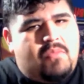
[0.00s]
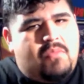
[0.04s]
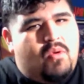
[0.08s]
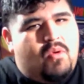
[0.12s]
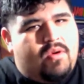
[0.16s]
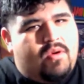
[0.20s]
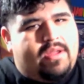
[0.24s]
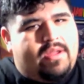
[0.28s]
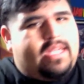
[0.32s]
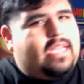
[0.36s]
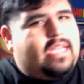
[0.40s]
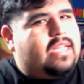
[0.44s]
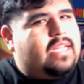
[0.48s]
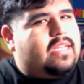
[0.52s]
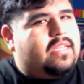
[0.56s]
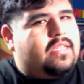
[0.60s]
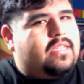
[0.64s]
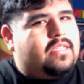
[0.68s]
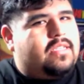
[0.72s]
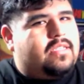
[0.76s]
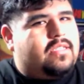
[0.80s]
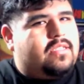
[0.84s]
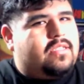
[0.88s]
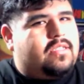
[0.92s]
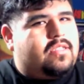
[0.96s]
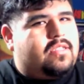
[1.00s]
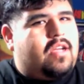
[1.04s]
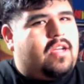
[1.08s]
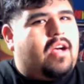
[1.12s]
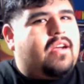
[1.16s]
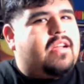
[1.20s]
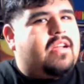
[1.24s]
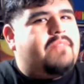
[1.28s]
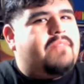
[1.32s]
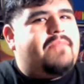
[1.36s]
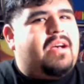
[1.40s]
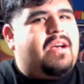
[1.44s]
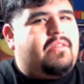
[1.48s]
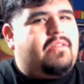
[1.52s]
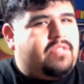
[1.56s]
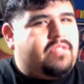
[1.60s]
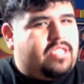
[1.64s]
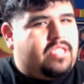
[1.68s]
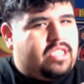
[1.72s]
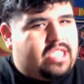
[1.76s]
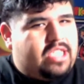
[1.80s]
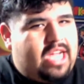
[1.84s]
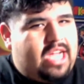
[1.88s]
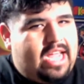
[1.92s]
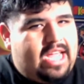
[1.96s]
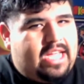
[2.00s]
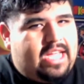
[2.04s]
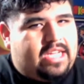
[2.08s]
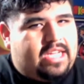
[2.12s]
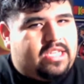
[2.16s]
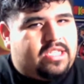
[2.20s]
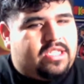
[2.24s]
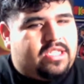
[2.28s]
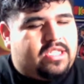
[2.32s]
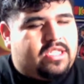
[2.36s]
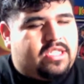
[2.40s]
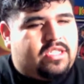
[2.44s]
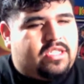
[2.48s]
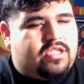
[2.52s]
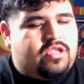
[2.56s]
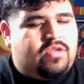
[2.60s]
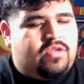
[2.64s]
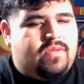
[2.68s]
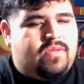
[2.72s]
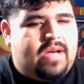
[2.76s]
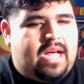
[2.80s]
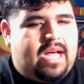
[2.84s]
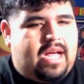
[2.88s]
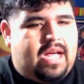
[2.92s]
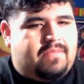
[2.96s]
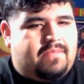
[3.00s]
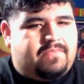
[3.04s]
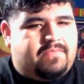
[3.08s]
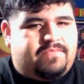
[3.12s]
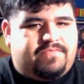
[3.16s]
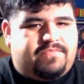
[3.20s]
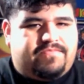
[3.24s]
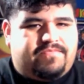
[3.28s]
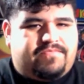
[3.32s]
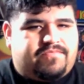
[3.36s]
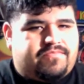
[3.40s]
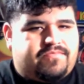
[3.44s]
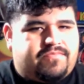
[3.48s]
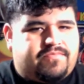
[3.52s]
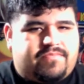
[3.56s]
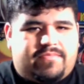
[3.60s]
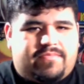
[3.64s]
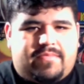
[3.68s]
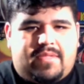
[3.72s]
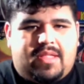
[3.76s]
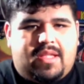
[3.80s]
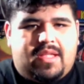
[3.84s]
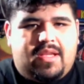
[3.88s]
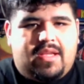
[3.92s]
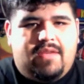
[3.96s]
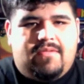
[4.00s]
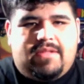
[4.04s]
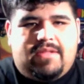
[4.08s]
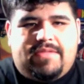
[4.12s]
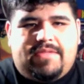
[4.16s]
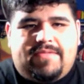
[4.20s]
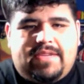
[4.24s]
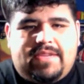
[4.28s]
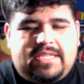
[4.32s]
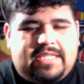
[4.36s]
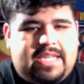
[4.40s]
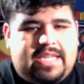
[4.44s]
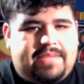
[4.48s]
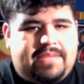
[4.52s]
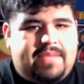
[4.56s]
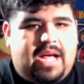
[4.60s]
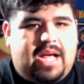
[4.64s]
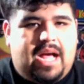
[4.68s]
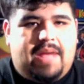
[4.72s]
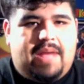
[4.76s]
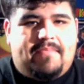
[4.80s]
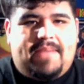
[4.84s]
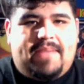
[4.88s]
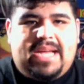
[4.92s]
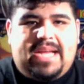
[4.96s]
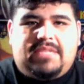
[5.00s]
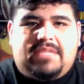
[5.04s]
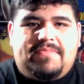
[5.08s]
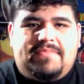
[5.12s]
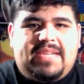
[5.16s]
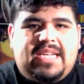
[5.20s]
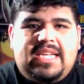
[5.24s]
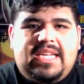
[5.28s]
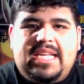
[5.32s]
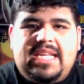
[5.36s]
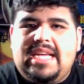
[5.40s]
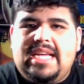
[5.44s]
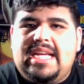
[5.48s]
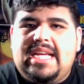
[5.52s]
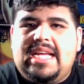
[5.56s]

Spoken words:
Morgan talking about change to Benjamin,